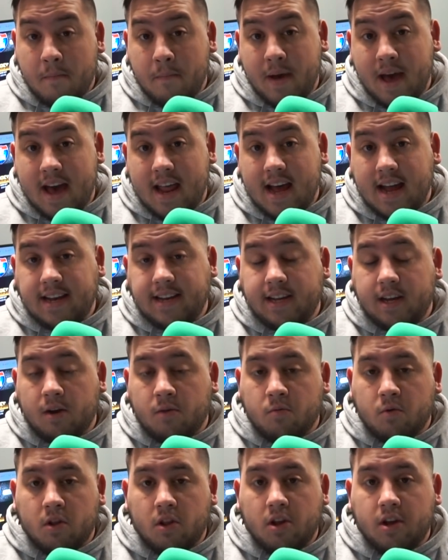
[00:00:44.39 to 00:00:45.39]
a bad
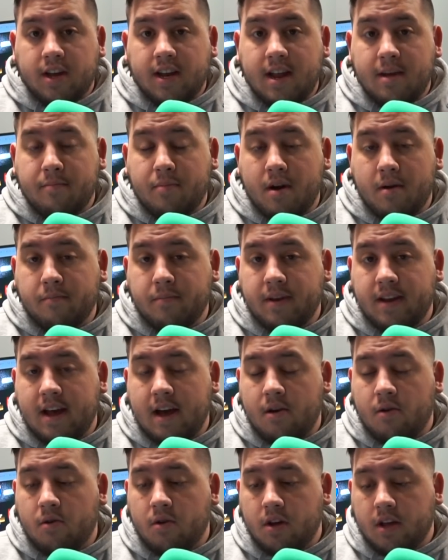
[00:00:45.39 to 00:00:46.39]
idea. We're looking at pumping
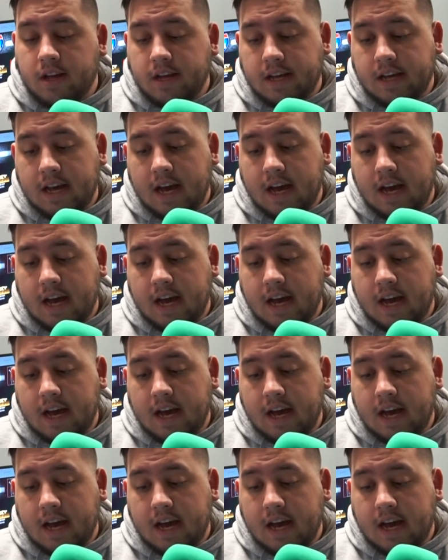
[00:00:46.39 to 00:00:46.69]
out.